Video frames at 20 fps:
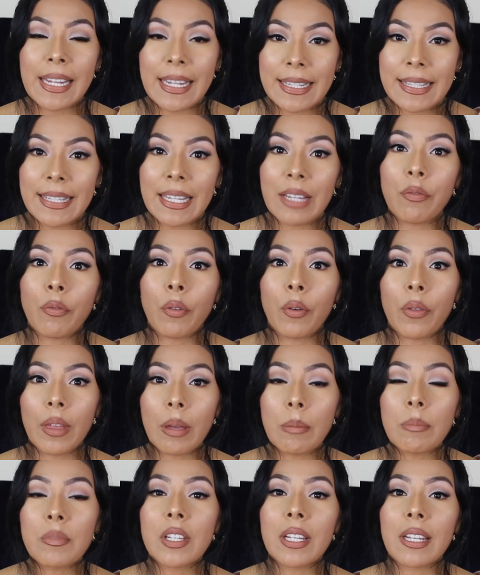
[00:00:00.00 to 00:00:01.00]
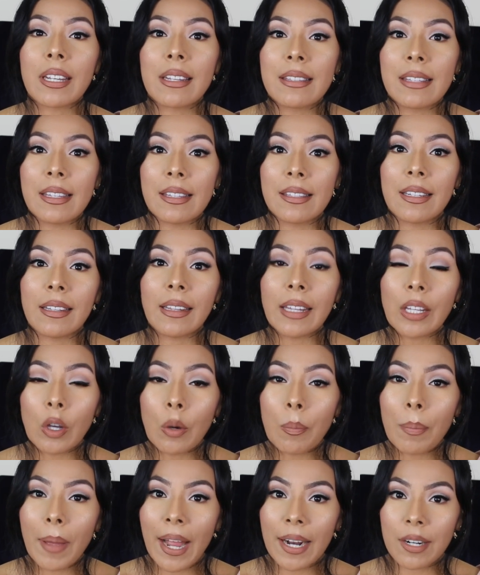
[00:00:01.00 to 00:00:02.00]
easy for them to consistently
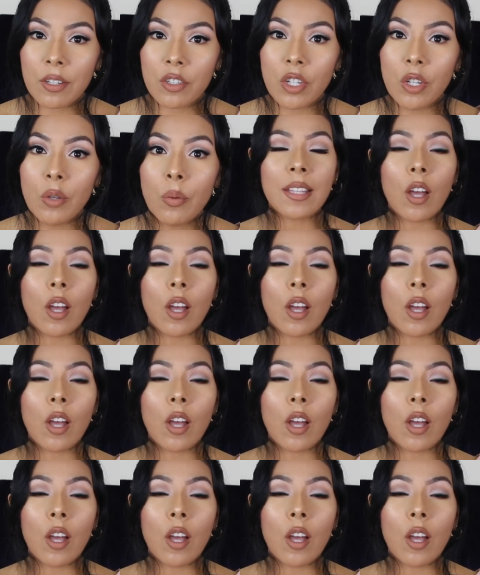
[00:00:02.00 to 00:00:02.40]
go back to